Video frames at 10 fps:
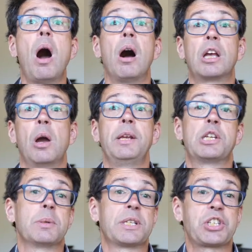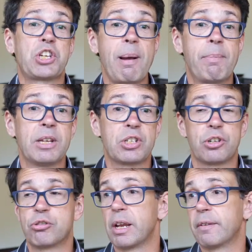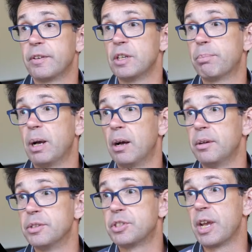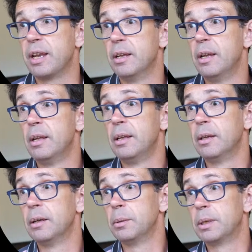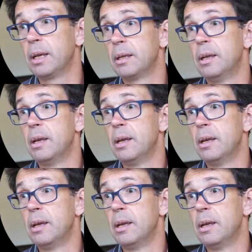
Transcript: are going to establish a trick for your partner's 10. Okay.